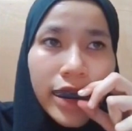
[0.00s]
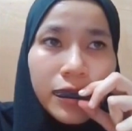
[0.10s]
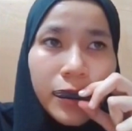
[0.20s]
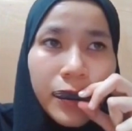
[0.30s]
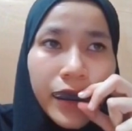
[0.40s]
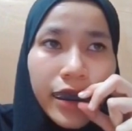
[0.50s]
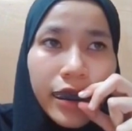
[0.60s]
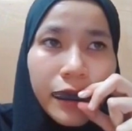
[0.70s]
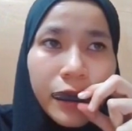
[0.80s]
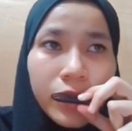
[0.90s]
exploring
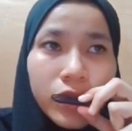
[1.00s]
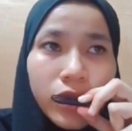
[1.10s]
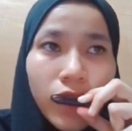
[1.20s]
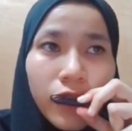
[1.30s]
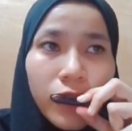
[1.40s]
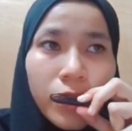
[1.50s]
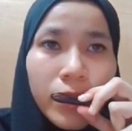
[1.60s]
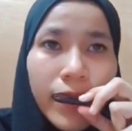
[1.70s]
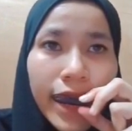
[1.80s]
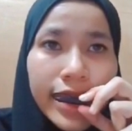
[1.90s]
the roles of
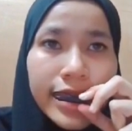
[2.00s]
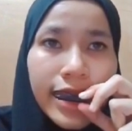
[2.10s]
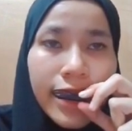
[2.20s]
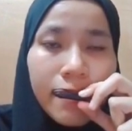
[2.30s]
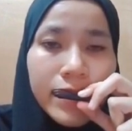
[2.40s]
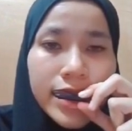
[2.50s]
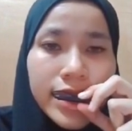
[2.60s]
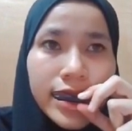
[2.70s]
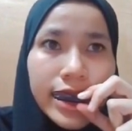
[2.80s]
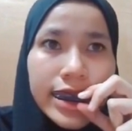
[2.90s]
human bias and
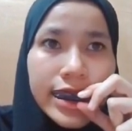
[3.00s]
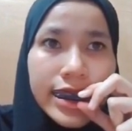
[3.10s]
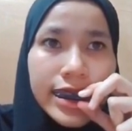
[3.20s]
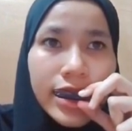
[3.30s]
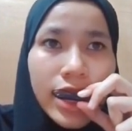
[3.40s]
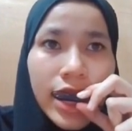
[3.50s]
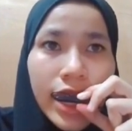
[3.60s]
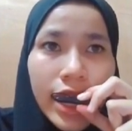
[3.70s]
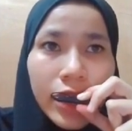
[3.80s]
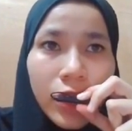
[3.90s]
personal interest
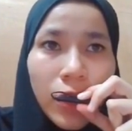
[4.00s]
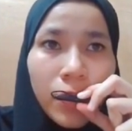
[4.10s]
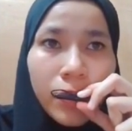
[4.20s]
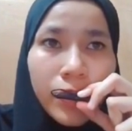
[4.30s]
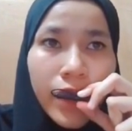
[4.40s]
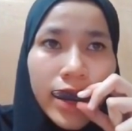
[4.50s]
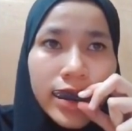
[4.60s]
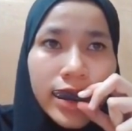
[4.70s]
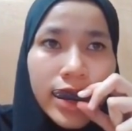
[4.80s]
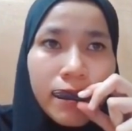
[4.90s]
in corporate
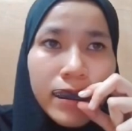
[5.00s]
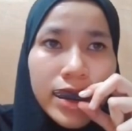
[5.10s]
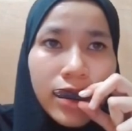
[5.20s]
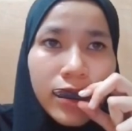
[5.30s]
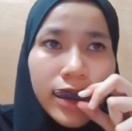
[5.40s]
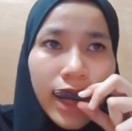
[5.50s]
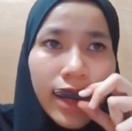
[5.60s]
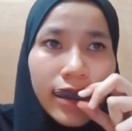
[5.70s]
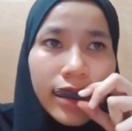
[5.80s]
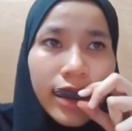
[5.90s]
misconduct,
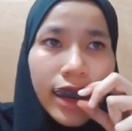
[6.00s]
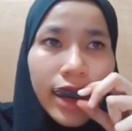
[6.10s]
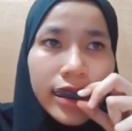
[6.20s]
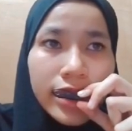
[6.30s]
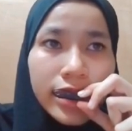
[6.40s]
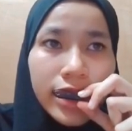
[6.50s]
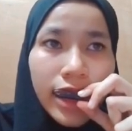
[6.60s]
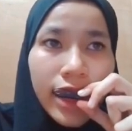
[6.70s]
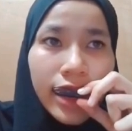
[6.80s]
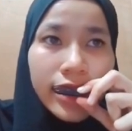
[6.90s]
adding
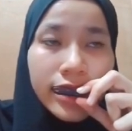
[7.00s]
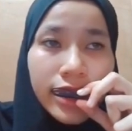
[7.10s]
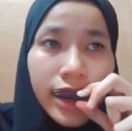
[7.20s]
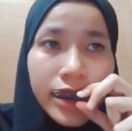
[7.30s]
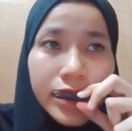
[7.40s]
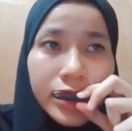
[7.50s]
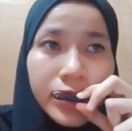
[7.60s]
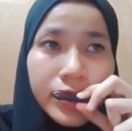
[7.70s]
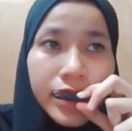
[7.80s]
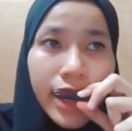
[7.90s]
another layer
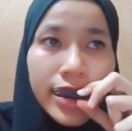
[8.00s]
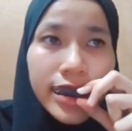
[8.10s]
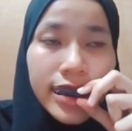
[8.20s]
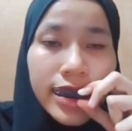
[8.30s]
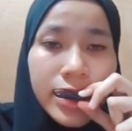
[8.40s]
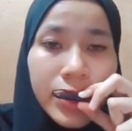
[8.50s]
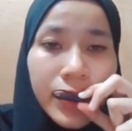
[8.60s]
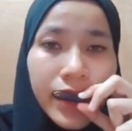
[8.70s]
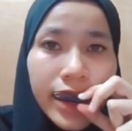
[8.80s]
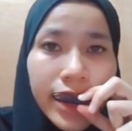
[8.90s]
to the agency
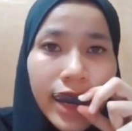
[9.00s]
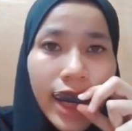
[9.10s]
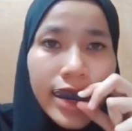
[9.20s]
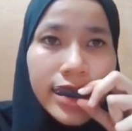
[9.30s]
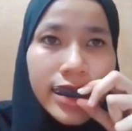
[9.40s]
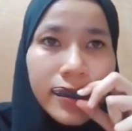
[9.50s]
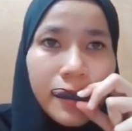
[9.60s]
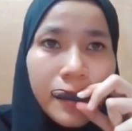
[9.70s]
theory analyzing.